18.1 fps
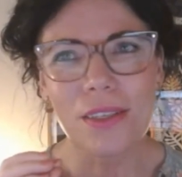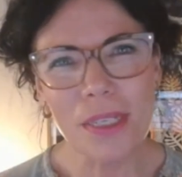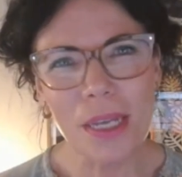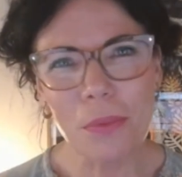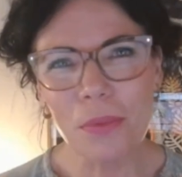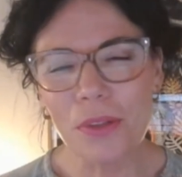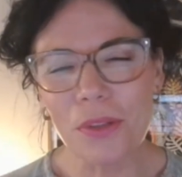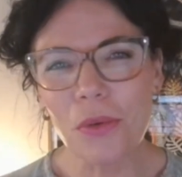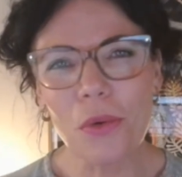
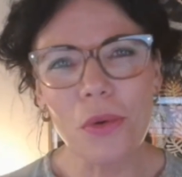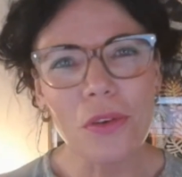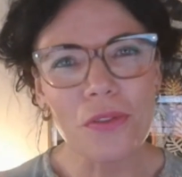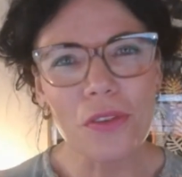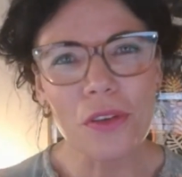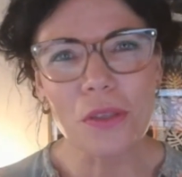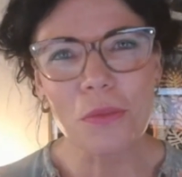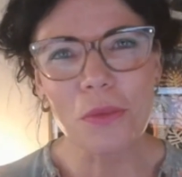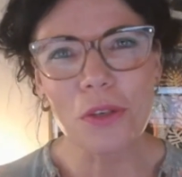packed up with
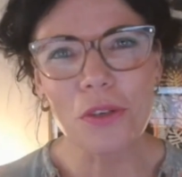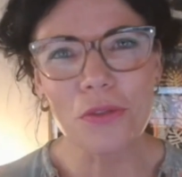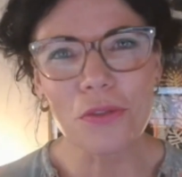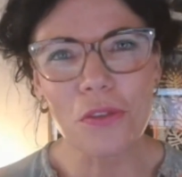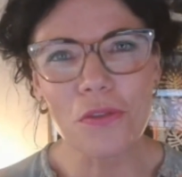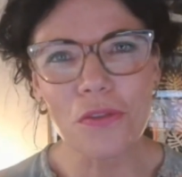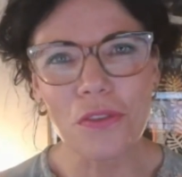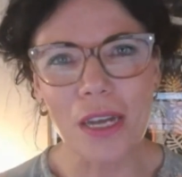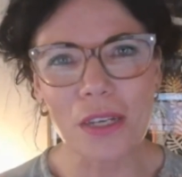all of those
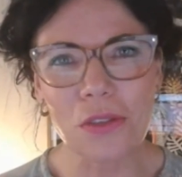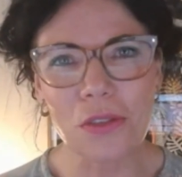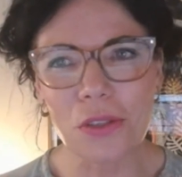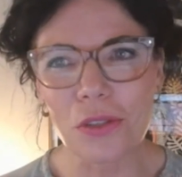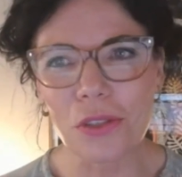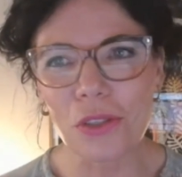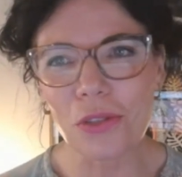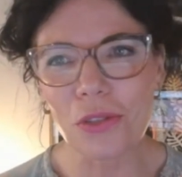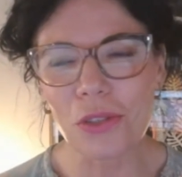beautiful
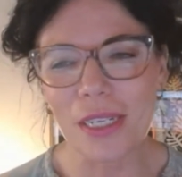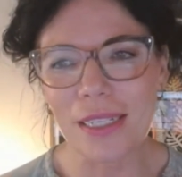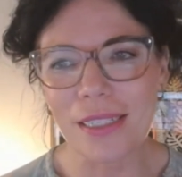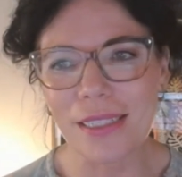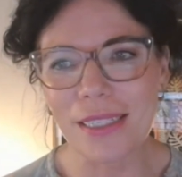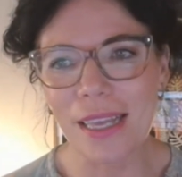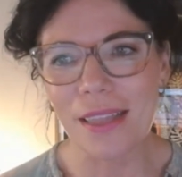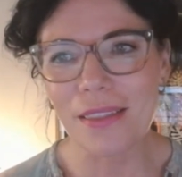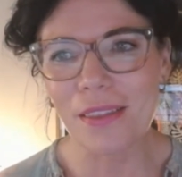
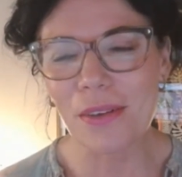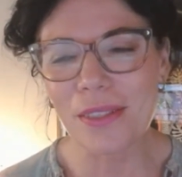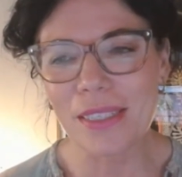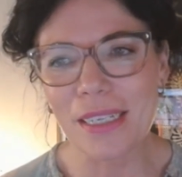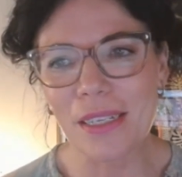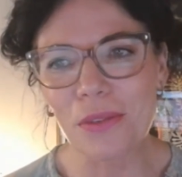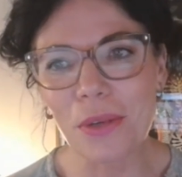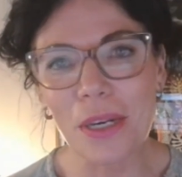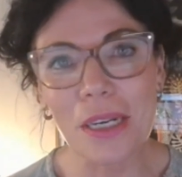phytonutrients and
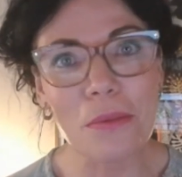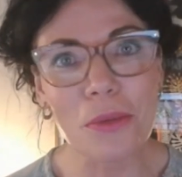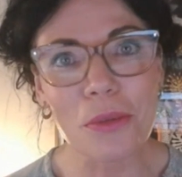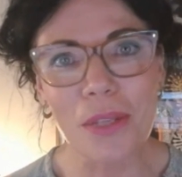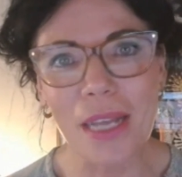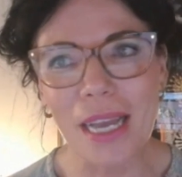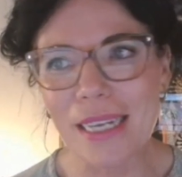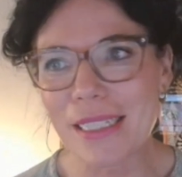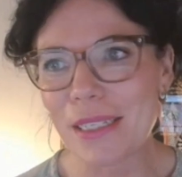those
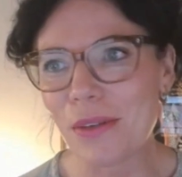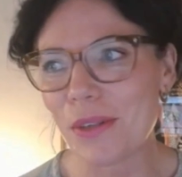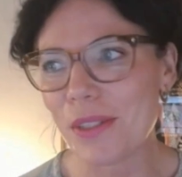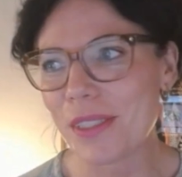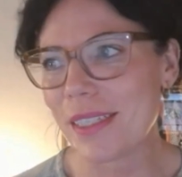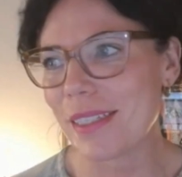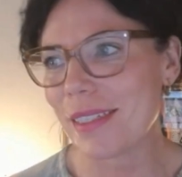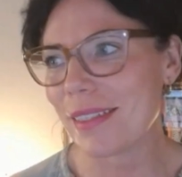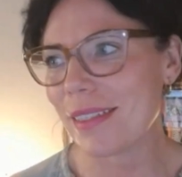incredible
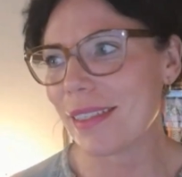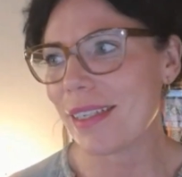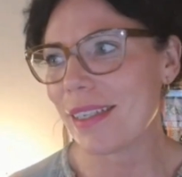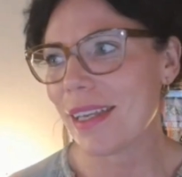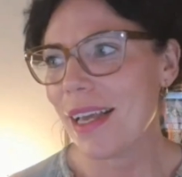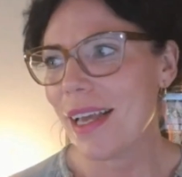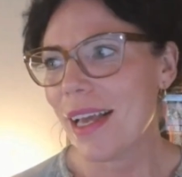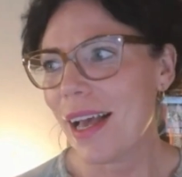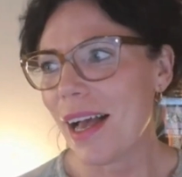
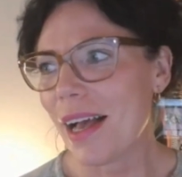antioxidants.